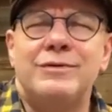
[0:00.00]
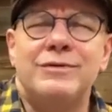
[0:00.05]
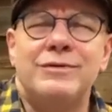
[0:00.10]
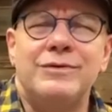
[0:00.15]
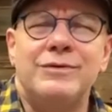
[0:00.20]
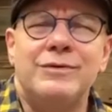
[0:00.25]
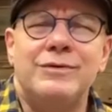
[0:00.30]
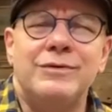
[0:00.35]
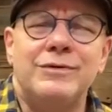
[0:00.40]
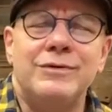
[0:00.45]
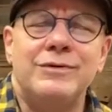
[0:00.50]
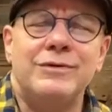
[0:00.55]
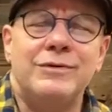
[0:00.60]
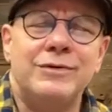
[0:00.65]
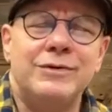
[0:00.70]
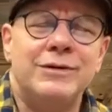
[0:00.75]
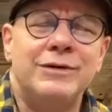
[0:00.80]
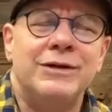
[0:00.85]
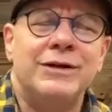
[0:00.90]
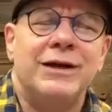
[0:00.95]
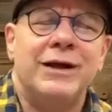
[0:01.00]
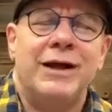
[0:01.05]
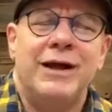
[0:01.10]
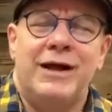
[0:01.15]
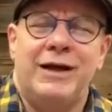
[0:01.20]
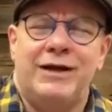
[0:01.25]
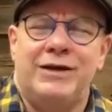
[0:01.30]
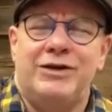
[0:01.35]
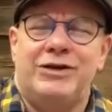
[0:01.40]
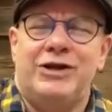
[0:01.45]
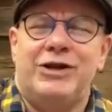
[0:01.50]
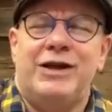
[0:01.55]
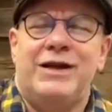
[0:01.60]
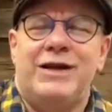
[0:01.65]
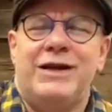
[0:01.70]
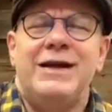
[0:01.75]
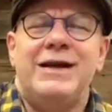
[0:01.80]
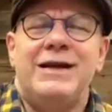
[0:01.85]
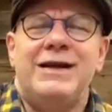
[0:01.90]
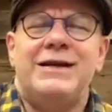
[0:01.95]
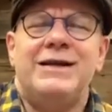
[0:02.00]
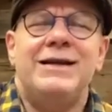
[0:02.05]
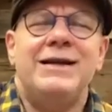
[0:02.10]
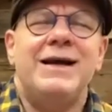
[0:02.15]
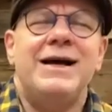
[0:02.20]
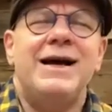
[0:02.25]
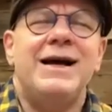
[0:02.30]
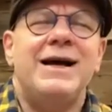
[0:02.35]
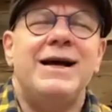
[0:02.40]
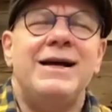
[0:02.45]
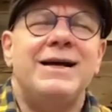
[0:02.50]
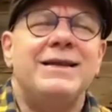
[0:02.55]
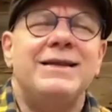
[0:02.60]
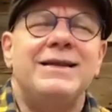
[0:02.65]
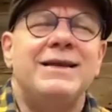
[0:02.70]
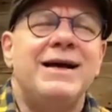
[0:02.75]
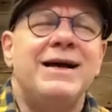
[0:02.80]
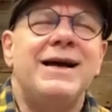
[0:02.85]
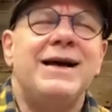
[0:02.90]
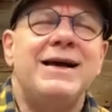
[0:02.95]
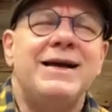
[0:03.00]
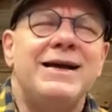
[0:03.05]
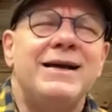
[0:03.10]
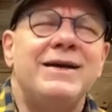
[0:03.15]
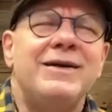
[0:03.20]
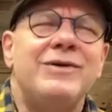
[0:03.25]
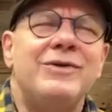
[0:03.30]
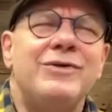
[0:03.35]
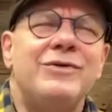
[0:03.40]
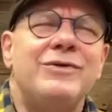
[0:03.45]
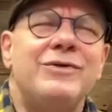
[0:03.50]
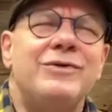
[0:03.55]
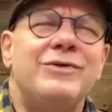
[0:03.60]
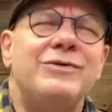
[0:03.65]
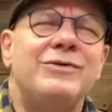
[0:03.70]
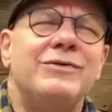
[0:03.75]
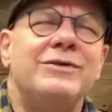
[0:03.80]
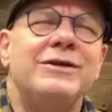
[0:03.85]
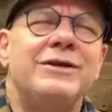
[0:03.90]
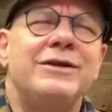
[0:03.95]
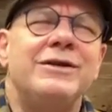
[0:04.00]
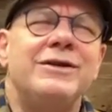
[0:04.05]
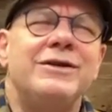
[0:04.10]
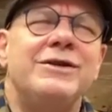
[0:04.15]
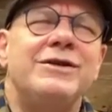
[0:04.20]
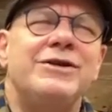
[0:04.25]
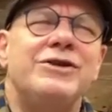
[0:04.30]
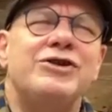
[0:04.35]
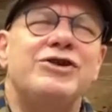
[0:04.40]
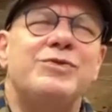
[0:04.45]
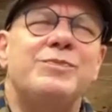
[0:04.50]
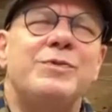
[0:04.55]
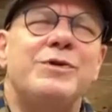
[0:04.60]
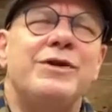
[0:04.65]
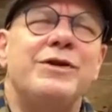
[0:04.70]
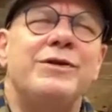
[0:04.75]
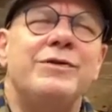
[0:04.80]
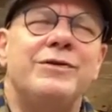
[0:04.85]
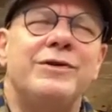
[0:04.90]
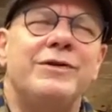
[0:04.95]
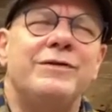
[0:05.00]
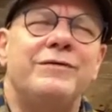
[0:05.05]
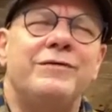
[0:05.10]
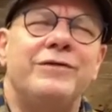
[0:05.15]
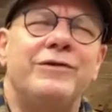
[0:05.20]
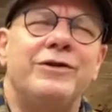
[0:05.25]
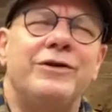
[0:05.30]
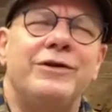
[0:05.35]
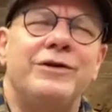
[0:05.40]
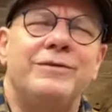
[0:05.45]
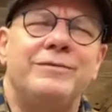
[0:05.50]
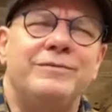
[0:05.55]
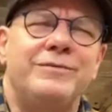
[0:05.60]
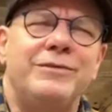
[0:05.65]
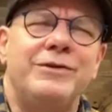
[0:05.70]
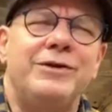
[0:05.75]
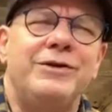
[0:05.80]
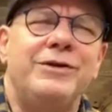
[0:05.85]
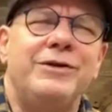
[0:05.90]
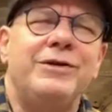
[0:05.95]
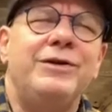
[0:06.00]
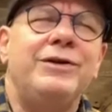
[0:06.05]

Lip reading: Lord. Take not thy Holy Spirit from me.